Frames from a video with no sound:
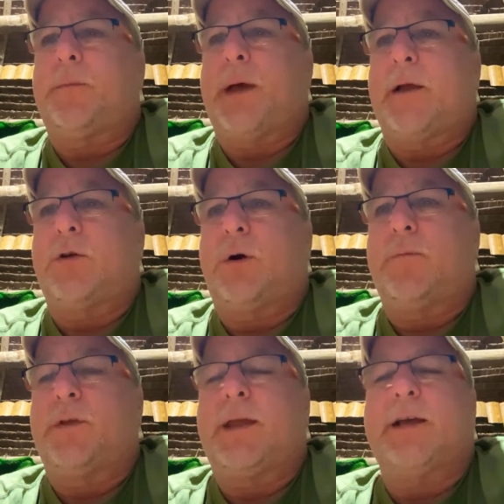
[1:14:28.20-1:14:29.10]
back home
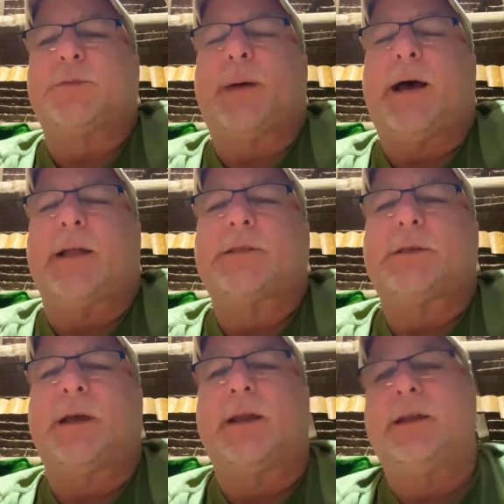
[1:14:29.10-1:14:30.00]
for the expats,
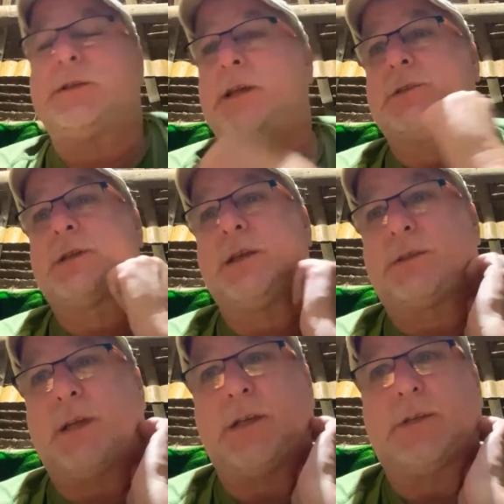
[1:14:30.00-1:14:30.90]
and
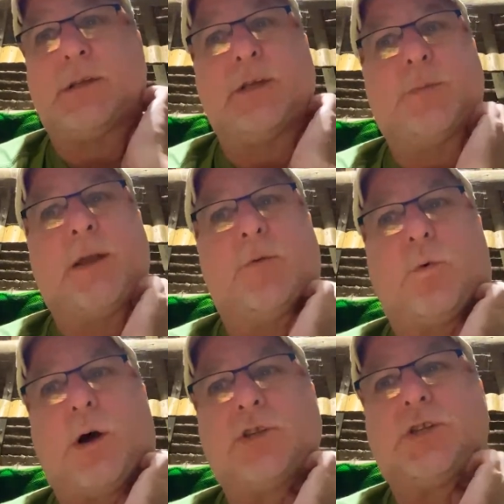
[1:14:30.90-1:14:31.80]
he's been in
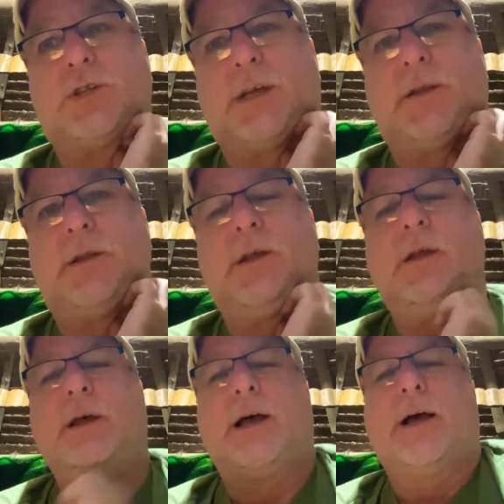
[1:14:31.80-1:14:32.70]
Washington.
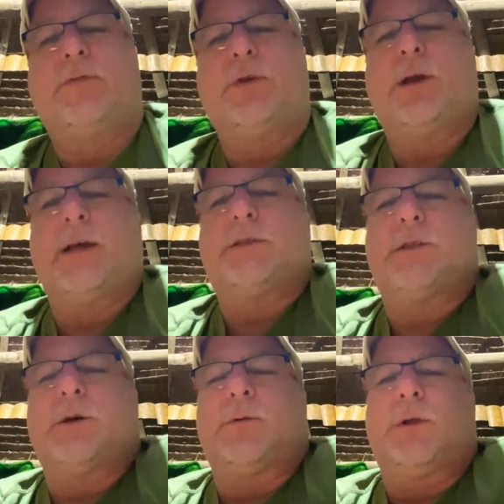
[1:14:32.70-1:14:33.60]
For you guys that
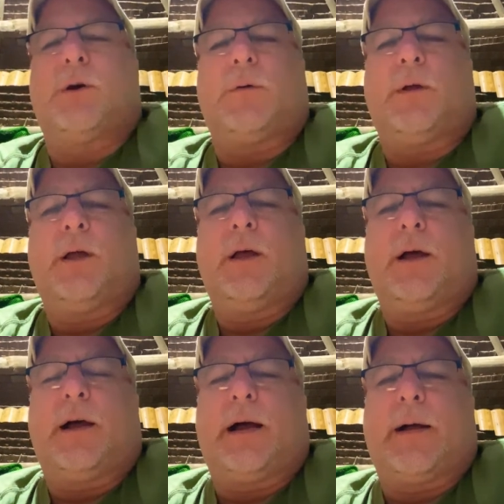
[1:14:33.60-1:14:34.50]
don't know,
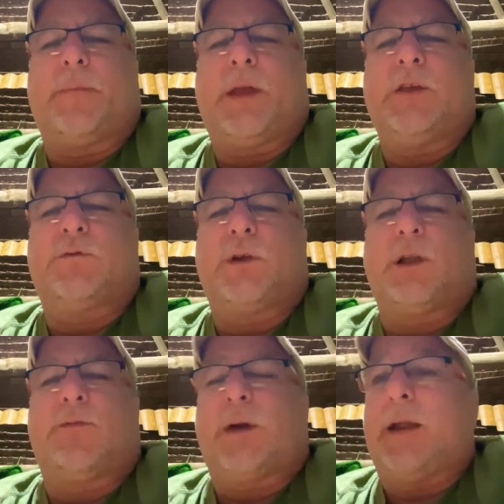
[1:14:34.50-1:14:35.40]
he's
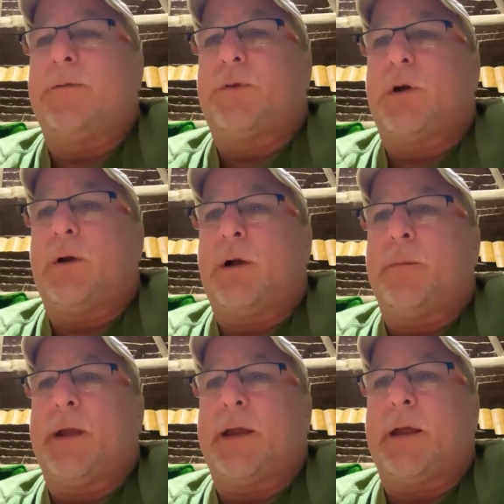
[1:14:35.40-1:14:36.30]
really fighting for our
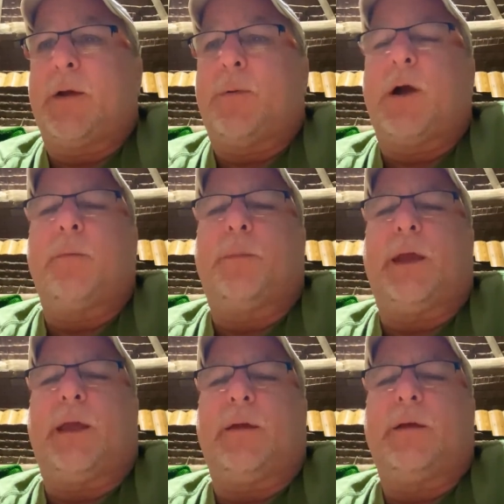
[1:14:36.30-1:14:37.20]
Medicare Part B,